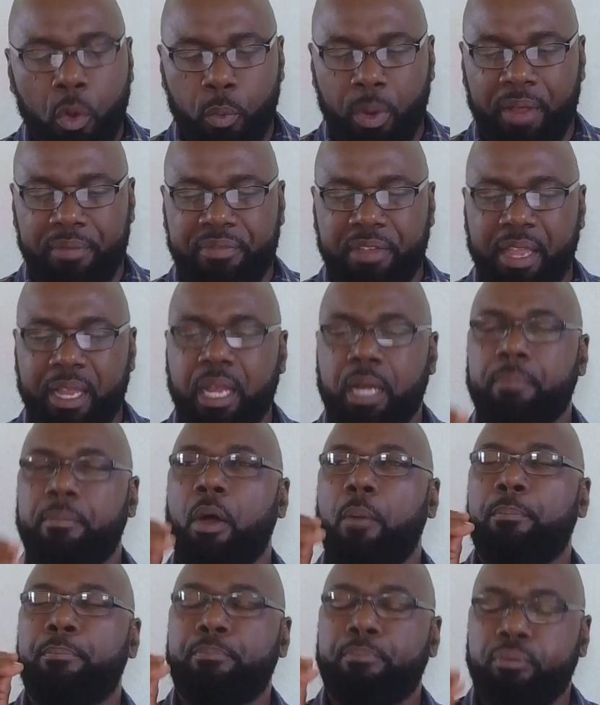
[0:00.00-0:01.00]
We are thinking
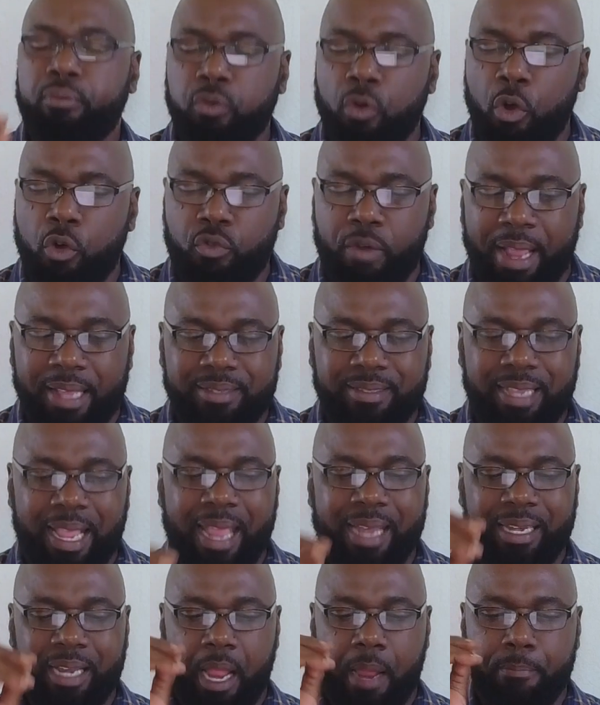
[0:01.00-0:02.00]
about progress
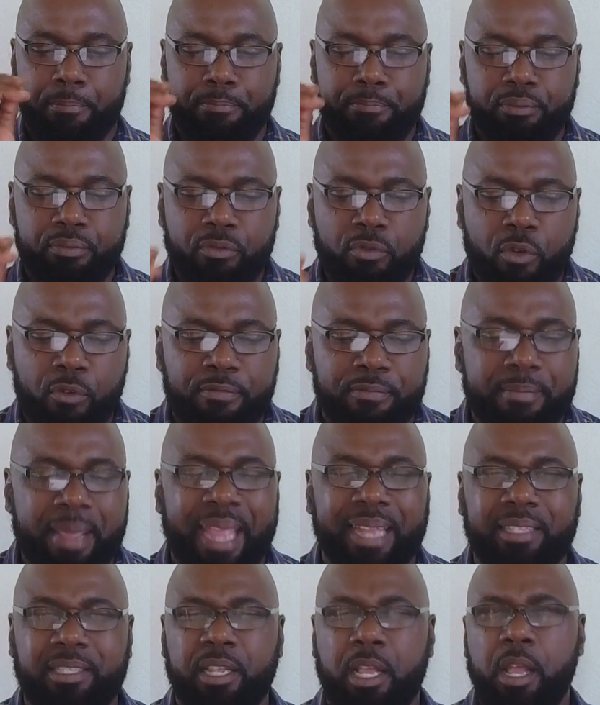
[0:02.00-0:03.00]
and
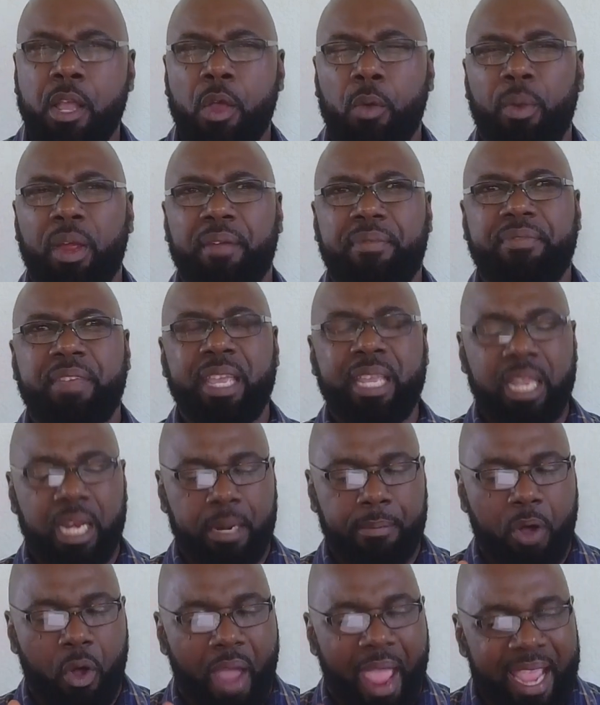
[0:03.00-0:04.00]
improvement. We are thinking
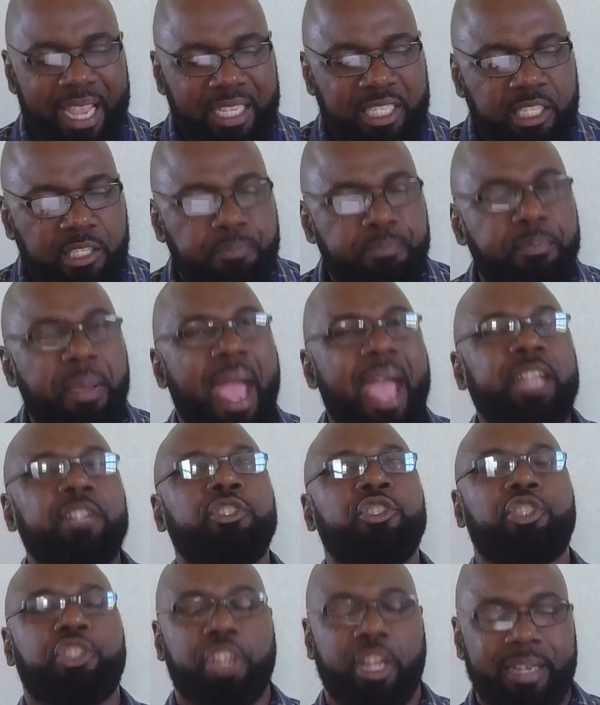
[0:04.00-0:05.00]
about
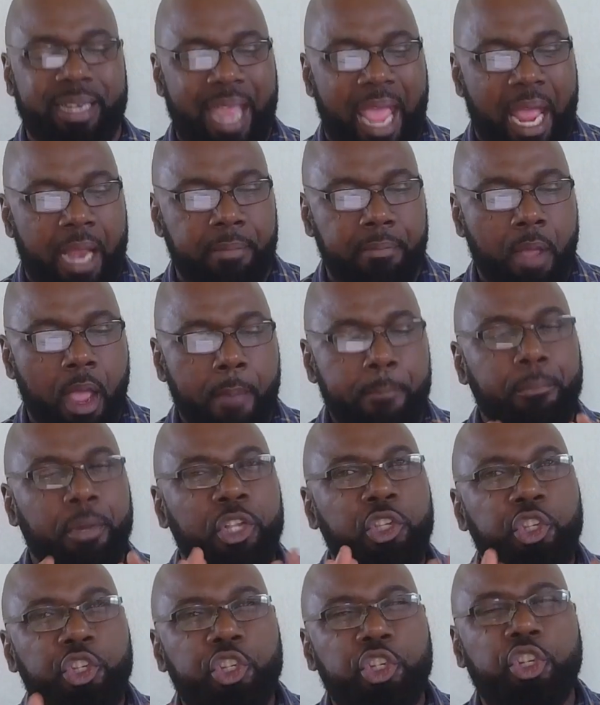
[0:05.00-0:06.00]
expansion and
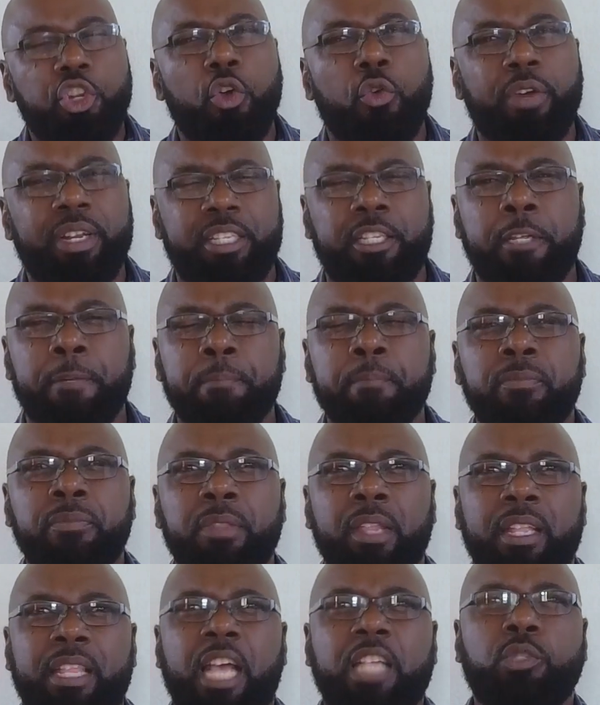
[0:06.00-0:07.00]
maturity.
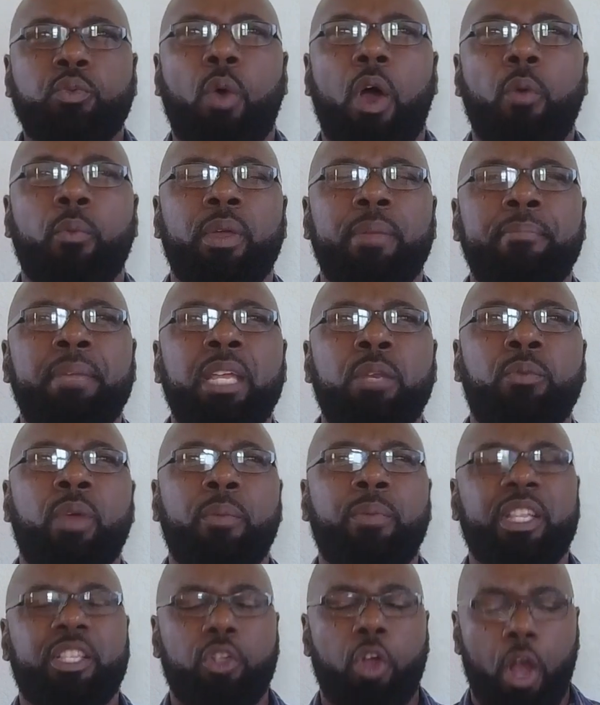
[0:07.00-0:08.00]
That's what we mean
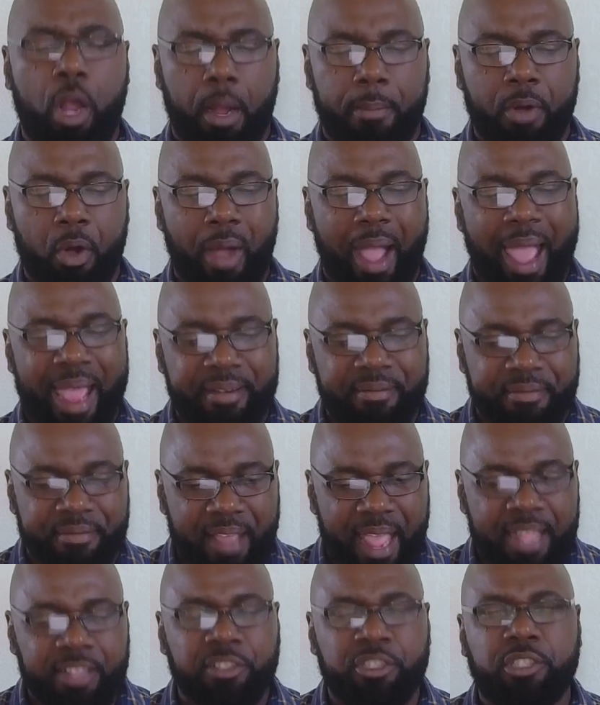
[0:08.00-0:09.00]
when we talk about
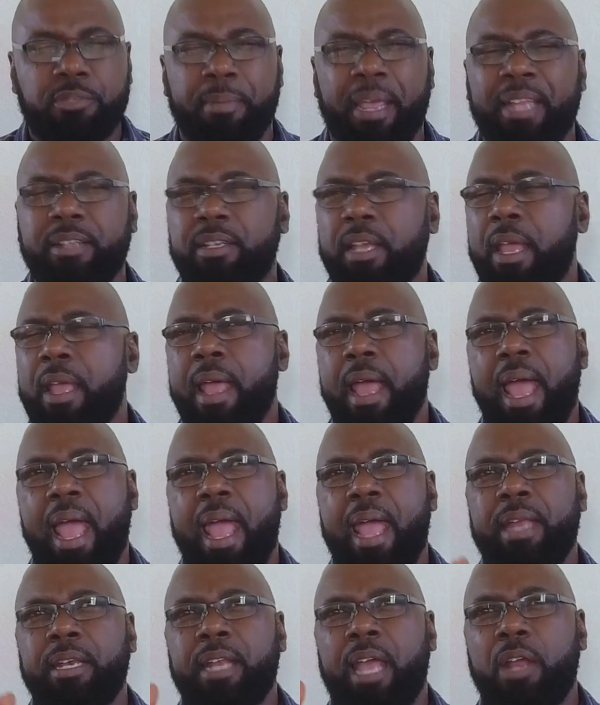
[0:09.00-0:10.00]
advancement.
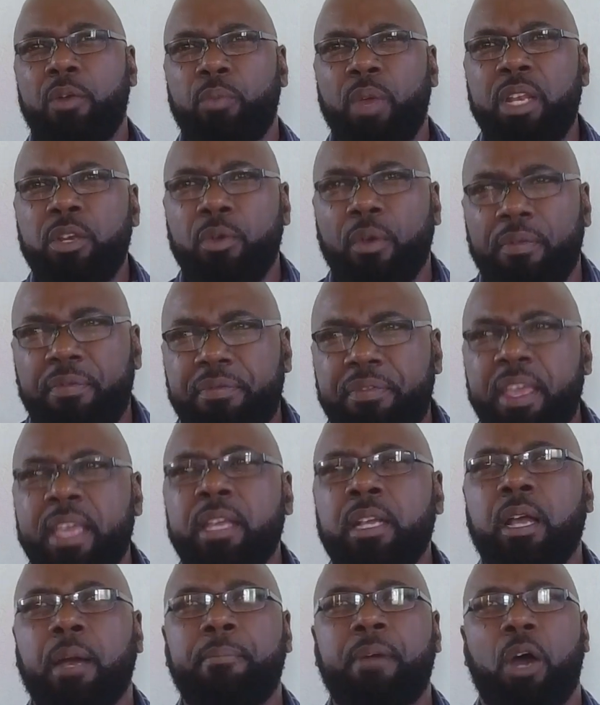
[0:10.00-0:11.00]
And when you
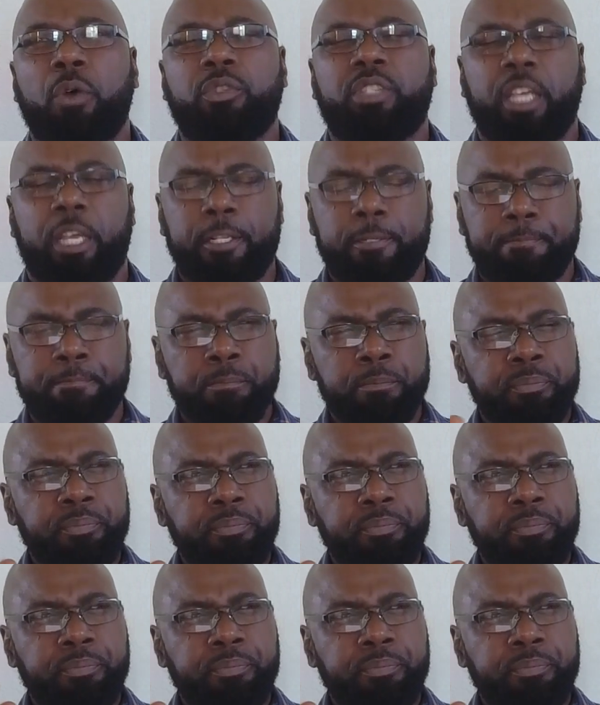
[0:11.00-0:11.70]
think about it,